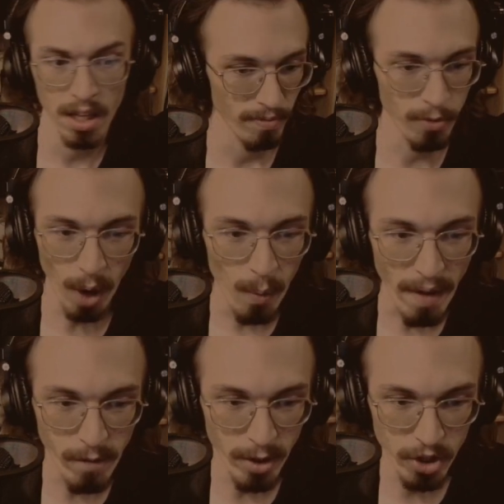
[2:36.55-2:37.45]
Do I
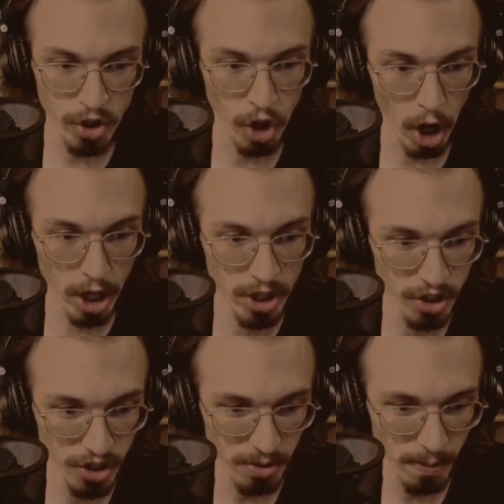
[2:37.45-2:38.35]
wait for it to
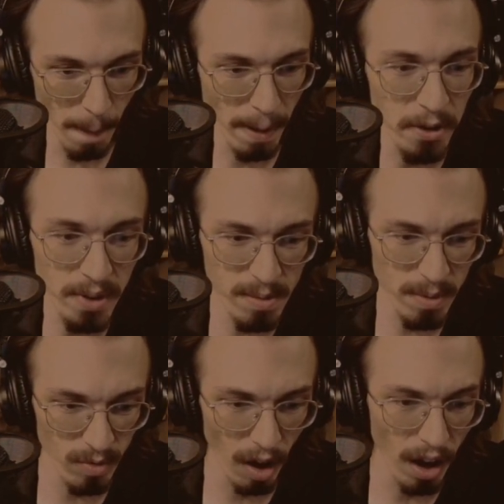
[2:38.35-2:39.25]
charge? Am I doing something
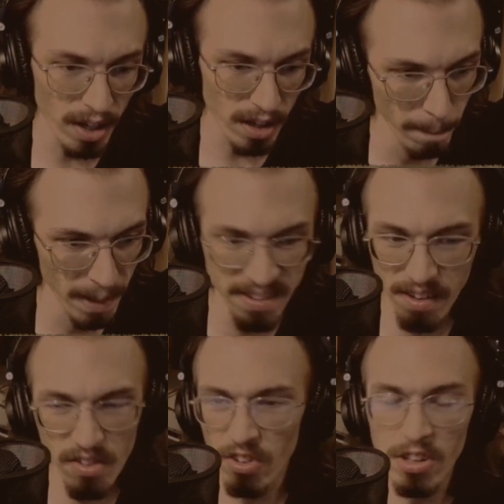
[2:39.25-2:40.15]
wrong here? It
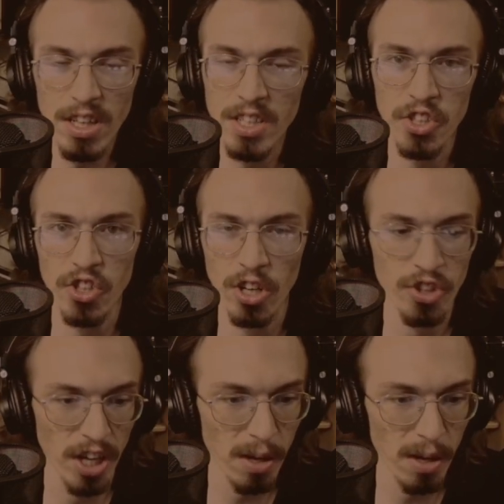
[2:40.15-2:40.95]
doesn't look like it's charging.